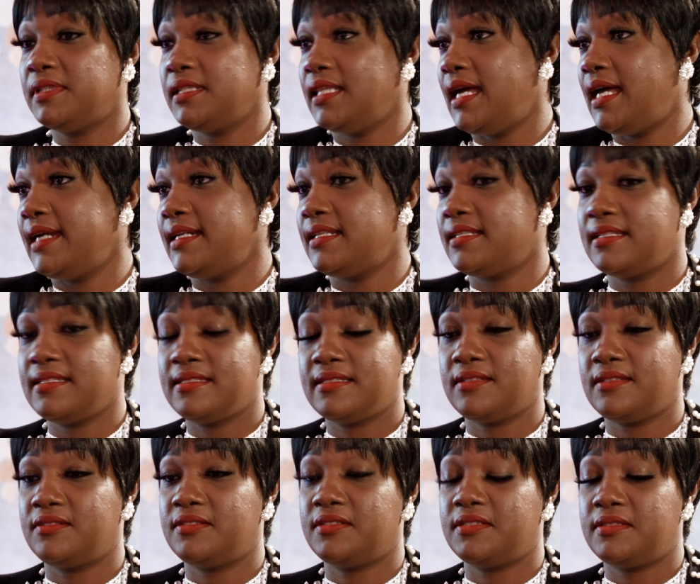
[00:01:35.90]
liked it.
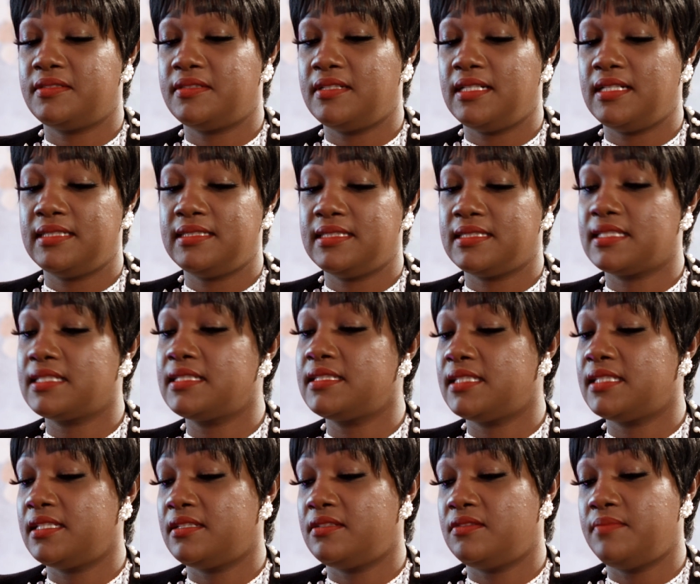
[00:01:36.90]
So I just
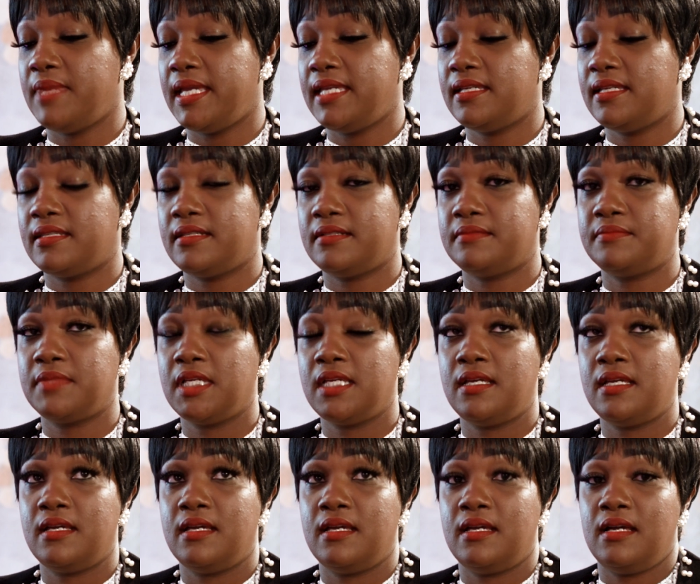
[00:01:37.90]
continued making them.
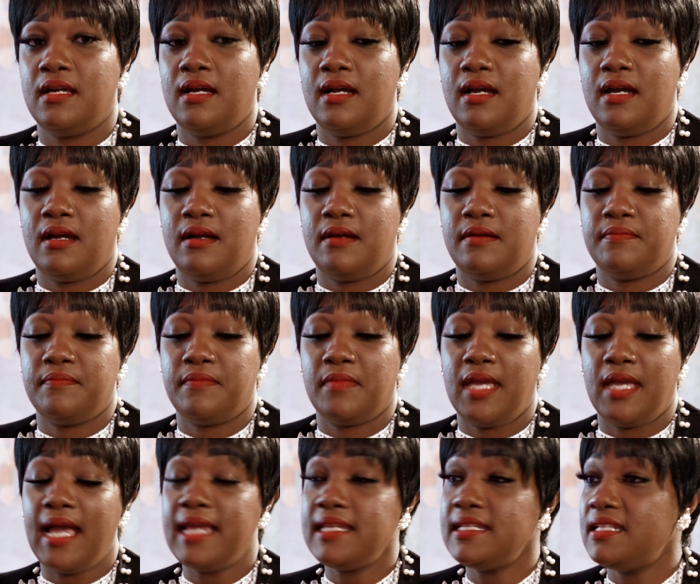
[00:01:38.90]

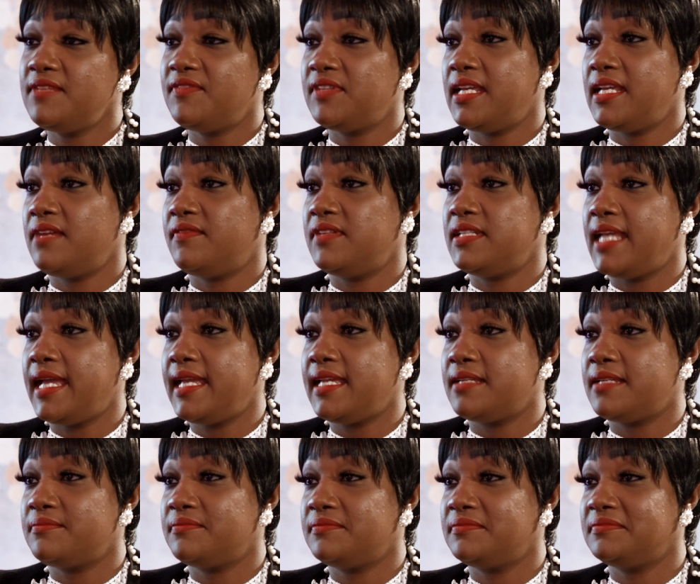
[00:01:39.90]
I didn't even have a
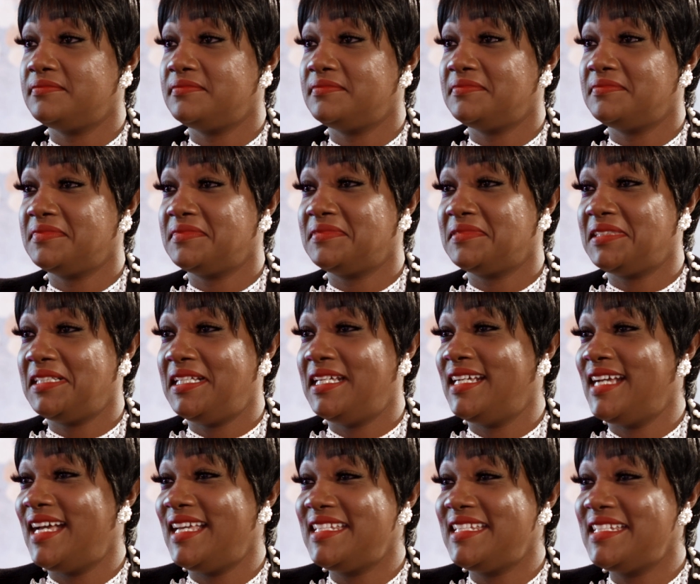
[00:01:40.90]
name.
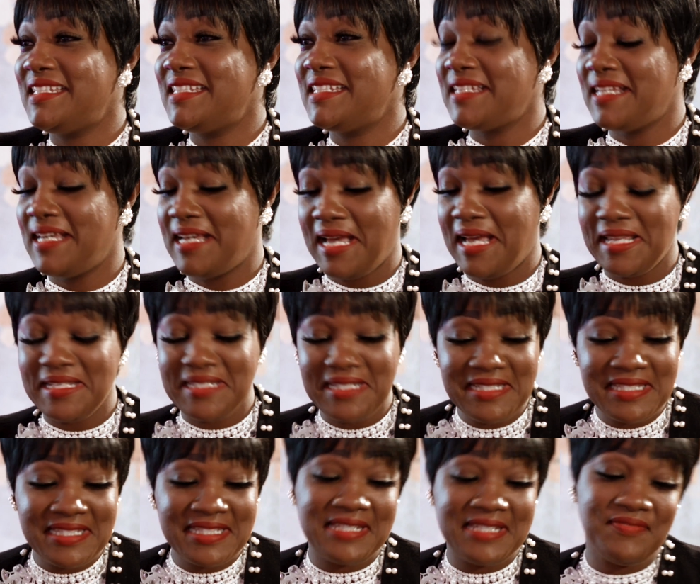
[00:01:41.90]
I
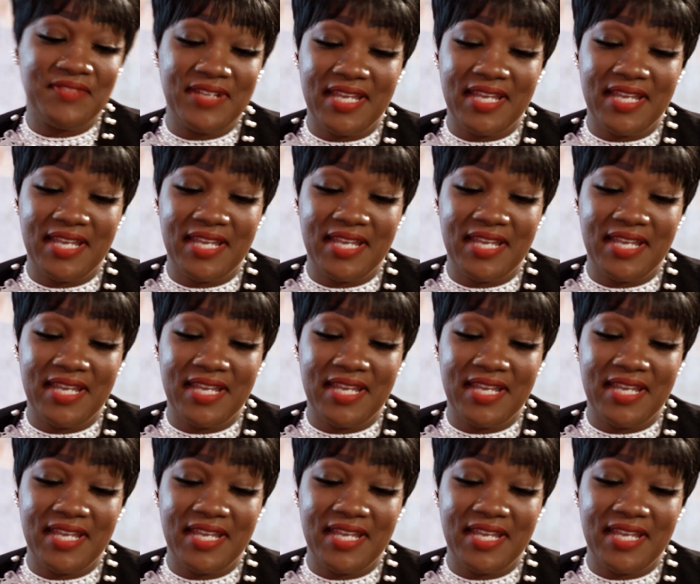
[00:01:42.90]
didn't even